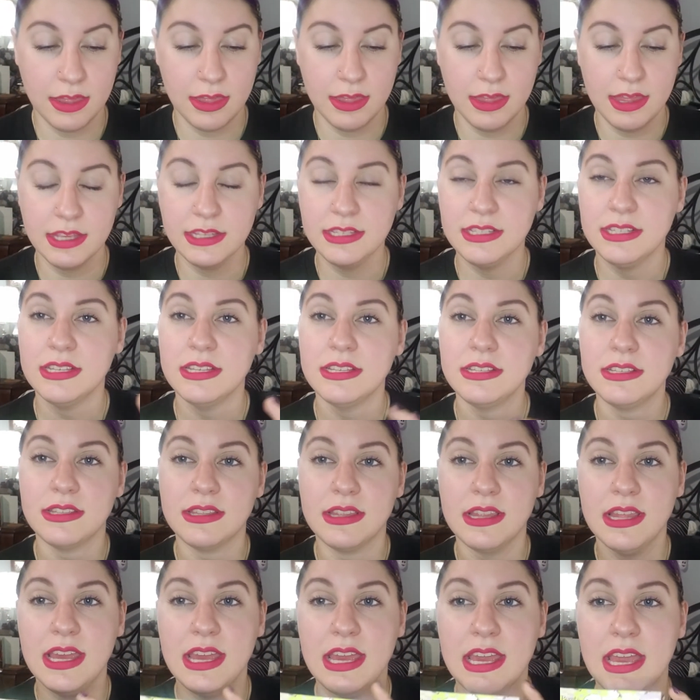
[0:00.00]
This
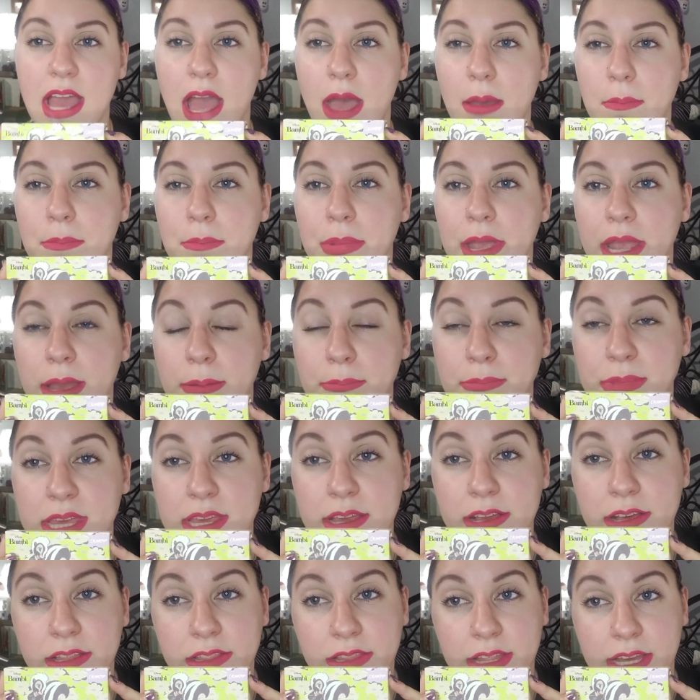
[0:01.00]
is the Bambi
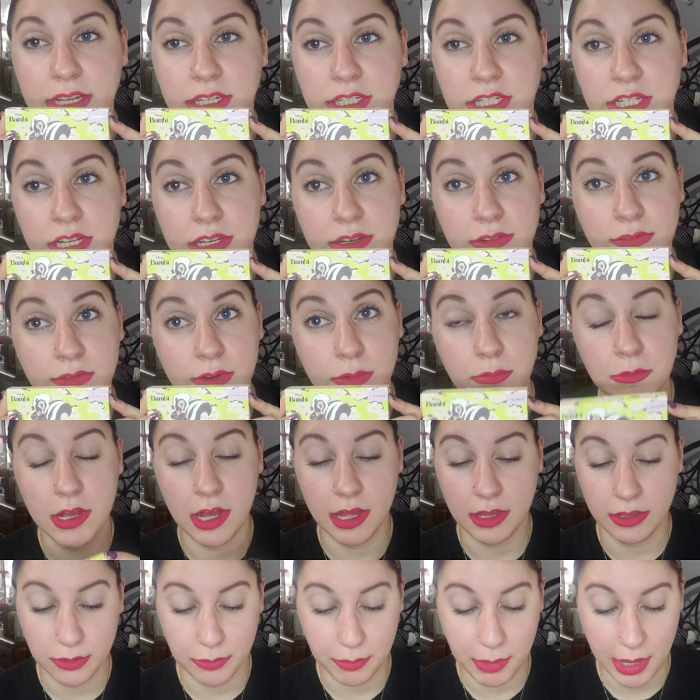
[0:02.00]
collection from
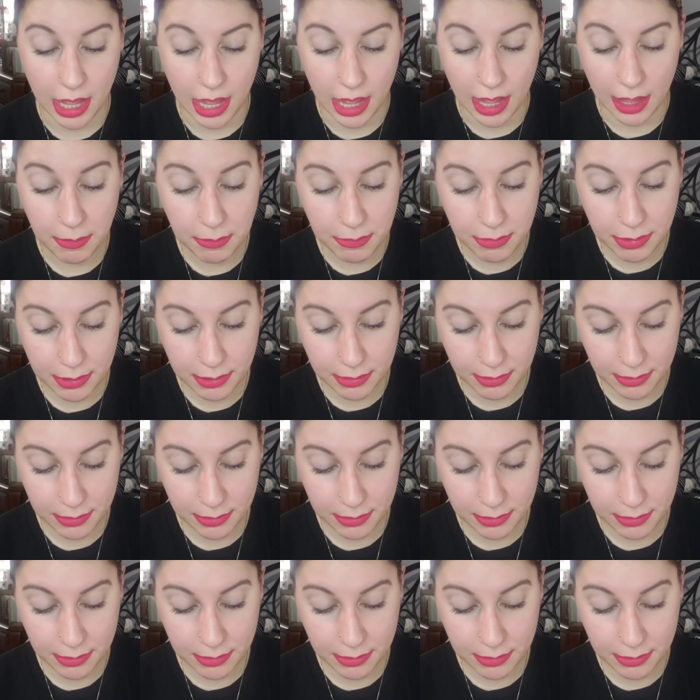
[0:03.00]
ColourPop.